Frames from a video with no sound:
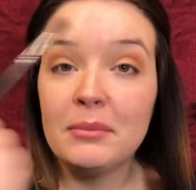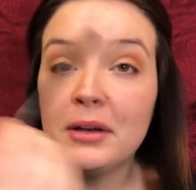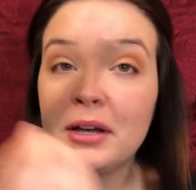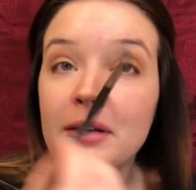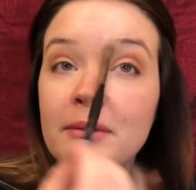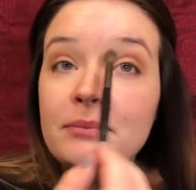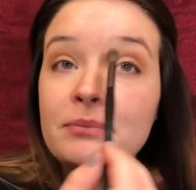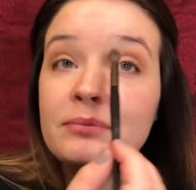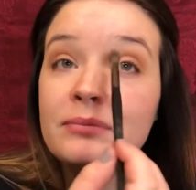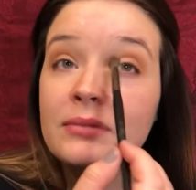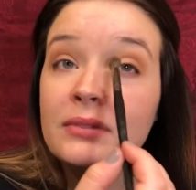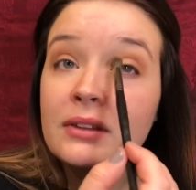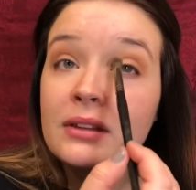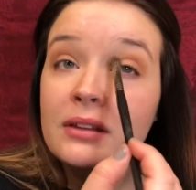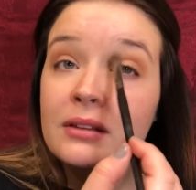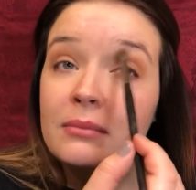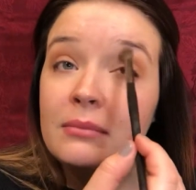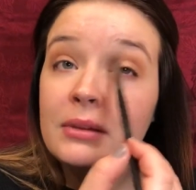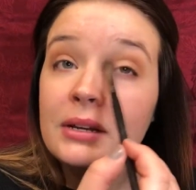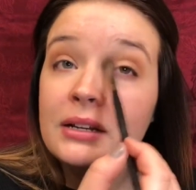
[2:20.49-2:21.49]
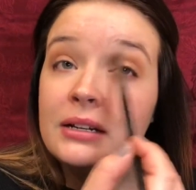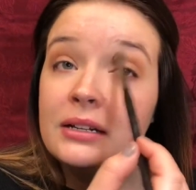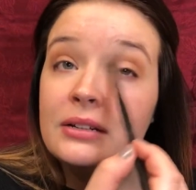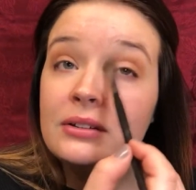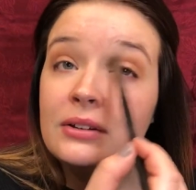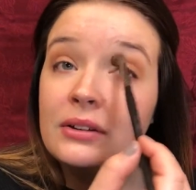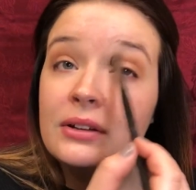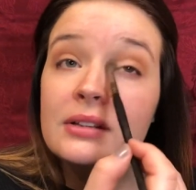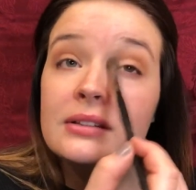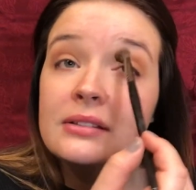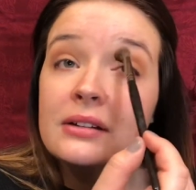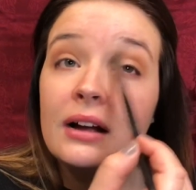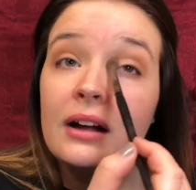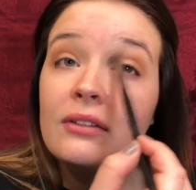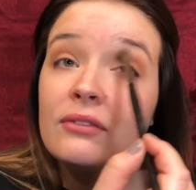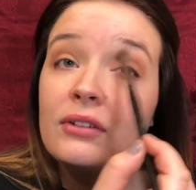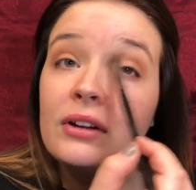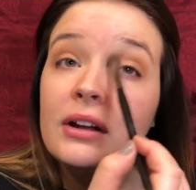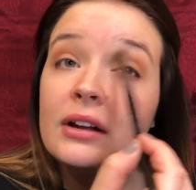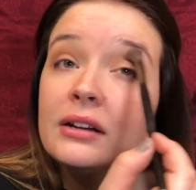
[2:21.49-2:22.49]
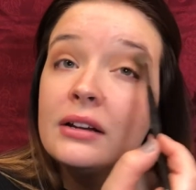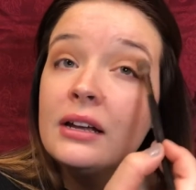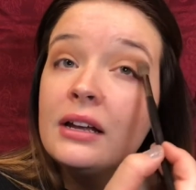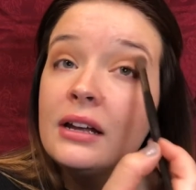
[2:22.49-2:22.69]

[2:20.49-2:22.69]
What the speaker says: but being an adult is not fun.